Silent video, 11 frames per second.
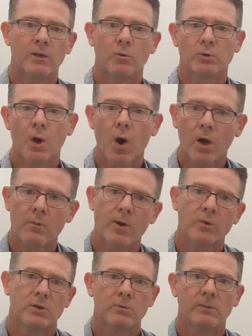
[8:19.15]
They don't talk
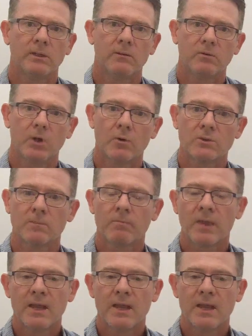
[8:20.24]
about cumulative dose.